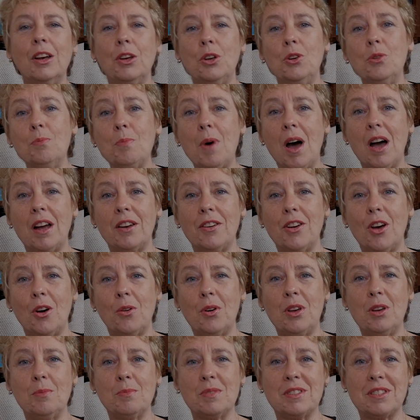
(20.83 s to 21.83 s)
You might
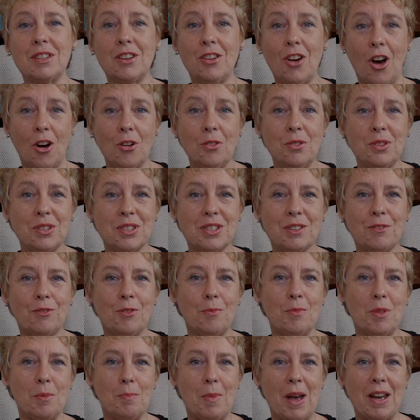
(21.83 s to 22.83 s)
know him as Ghost
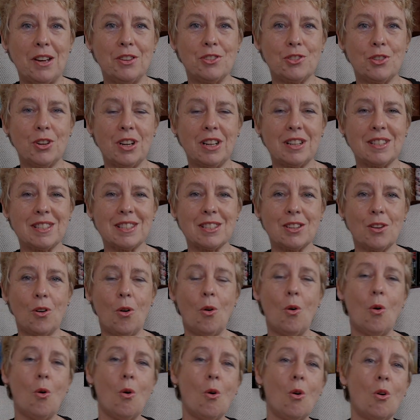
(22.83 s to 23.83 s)
from The Matrix
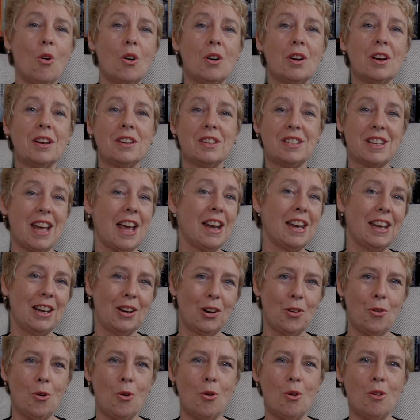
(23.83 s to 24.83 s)
or Danny
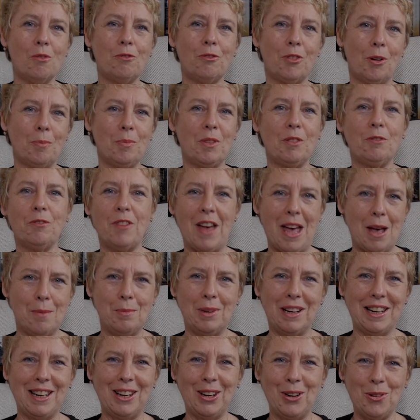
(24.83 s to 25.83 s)
Law from The
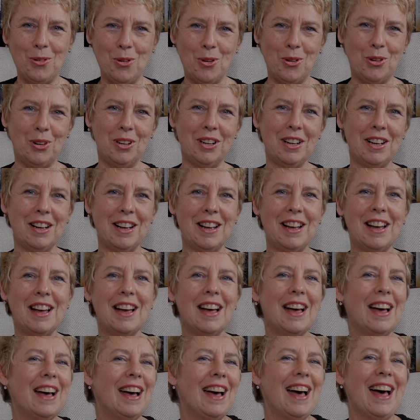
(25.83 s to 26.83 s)
Family Law.
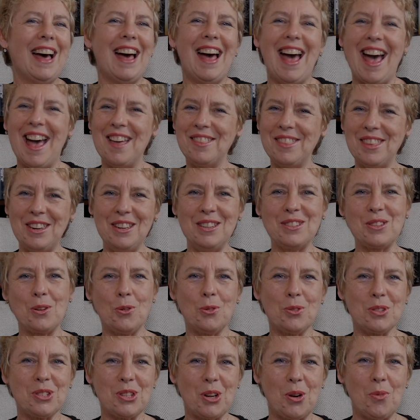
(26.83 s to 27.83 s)
Anthony's
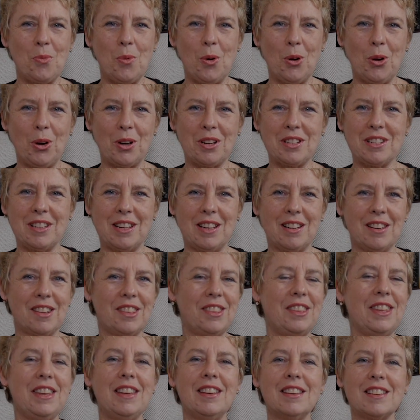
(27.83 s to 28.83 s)
also worked in
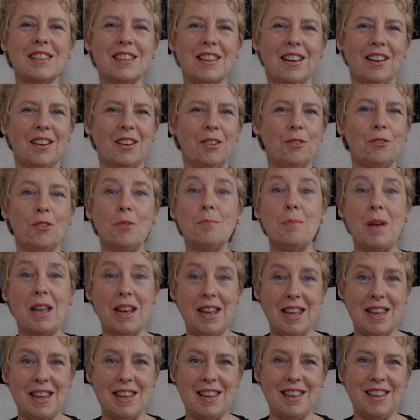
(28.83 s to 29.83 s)
theatre for
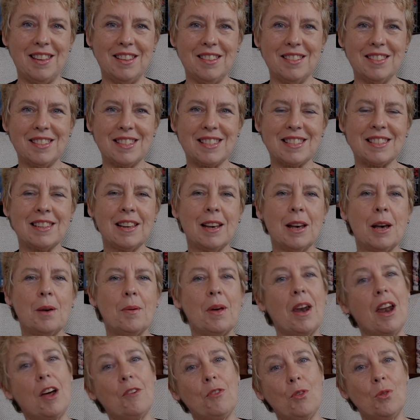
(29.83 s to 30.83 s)
many years,
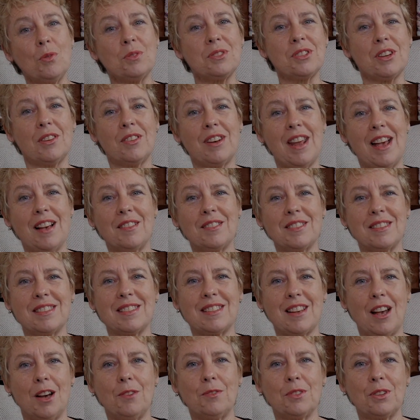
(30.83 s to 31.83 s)
and I've also now
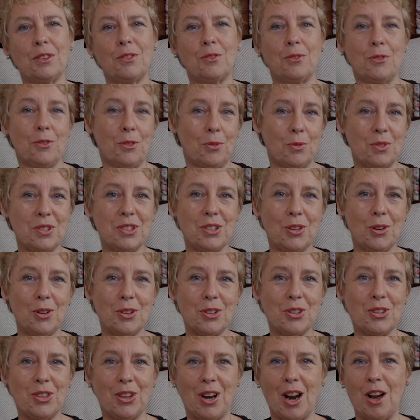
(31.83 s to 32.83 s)
discovered through the
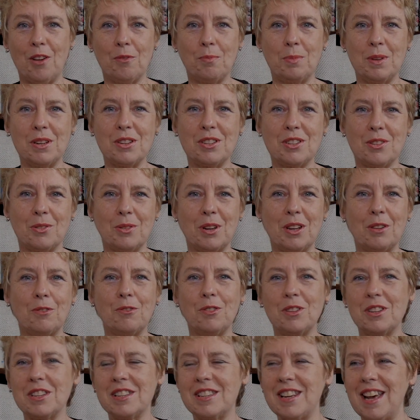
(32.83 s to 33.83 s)
research that I've been doing
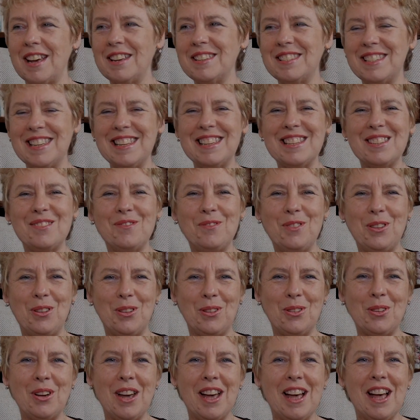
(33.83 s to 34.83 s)
for today's
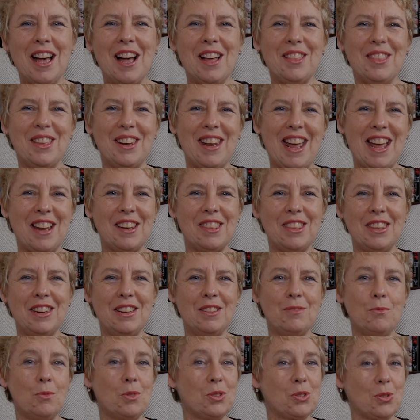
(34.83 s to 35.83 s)
interview that
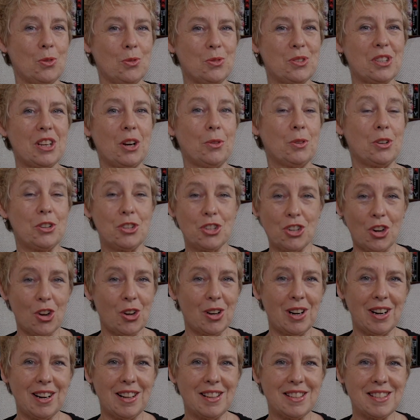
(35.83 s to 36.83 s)
Anthony was also a
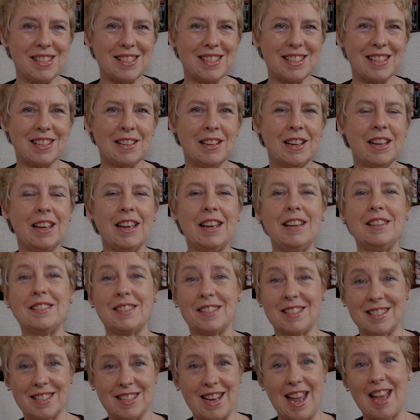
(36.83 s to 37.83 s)
journalist, he's
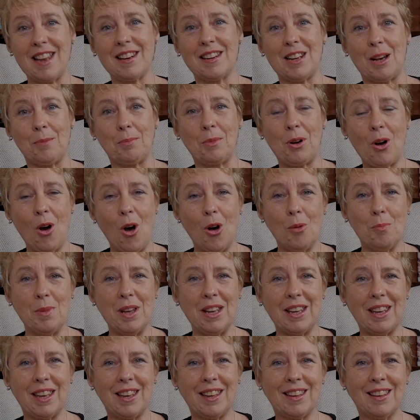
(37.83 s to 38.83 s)
a stand-up
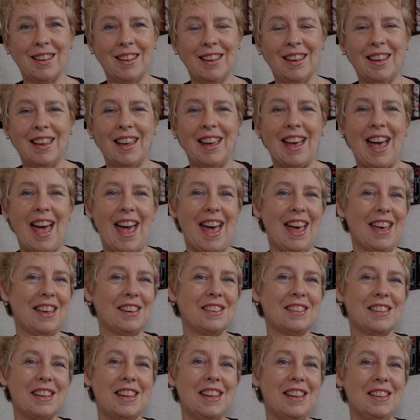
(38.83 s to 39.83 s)
comic,
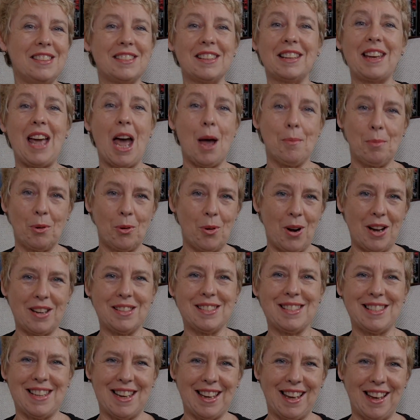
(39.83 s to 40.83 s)
and he's a cabaret
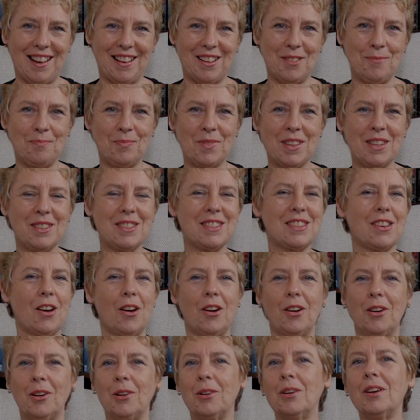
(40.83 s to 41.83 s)
singer.
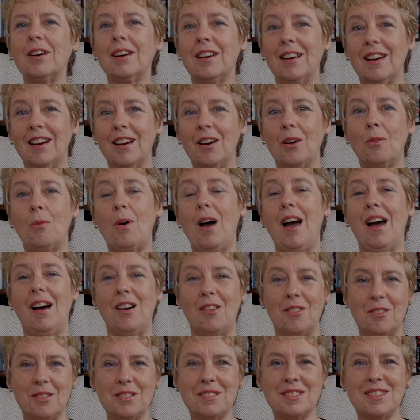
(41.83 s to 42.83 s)
So,
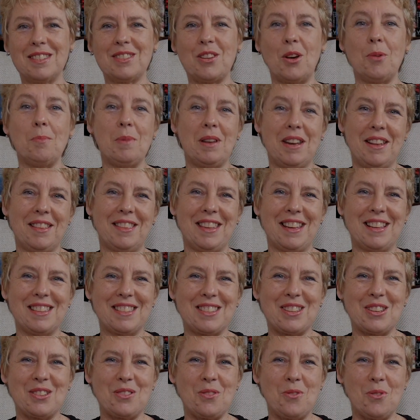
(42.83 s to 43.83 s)
wow, so many
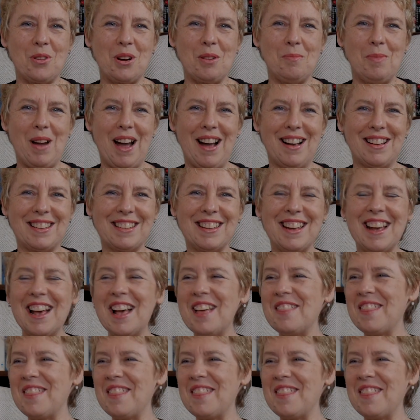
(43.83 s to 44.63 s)
things to talk about.